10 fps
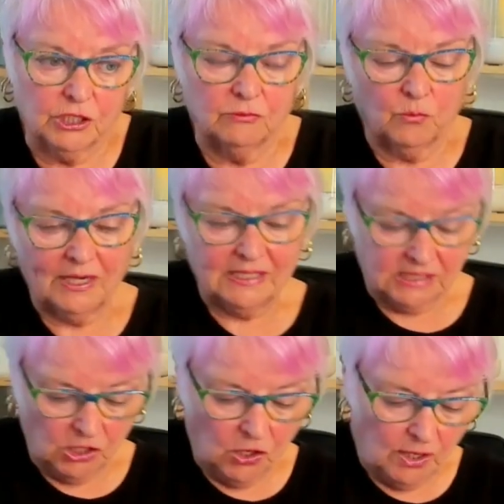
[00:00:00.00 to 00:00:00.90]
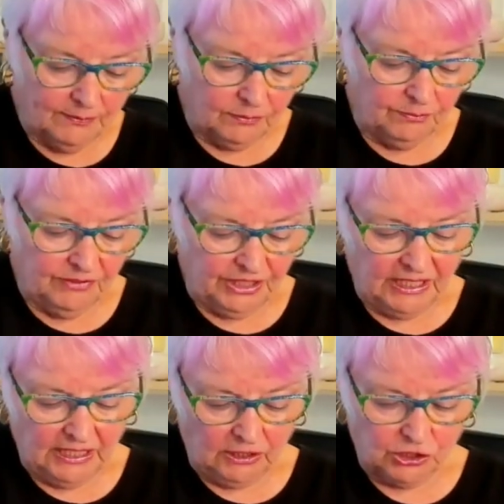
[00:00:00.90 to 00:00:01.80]
Don't waste time
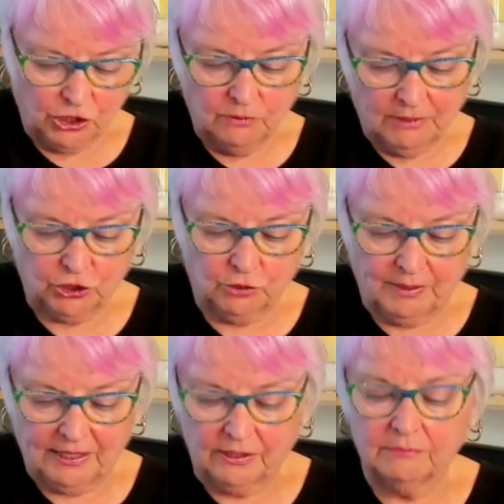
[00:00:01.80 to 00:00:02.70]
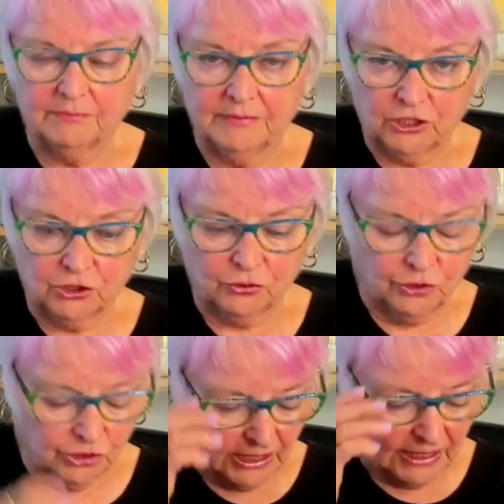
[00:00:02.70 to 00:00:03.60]
thinking too much about it. Make
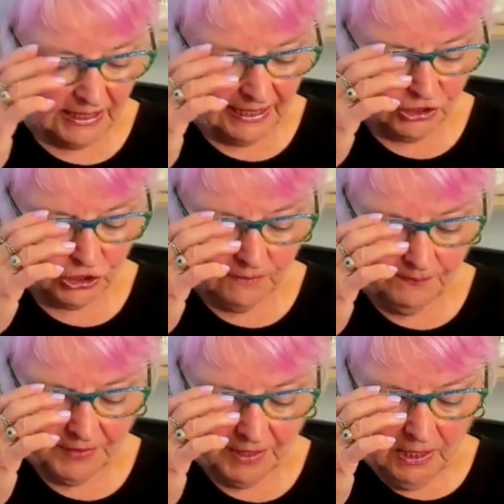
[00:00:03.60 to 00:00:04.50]
sure you take action.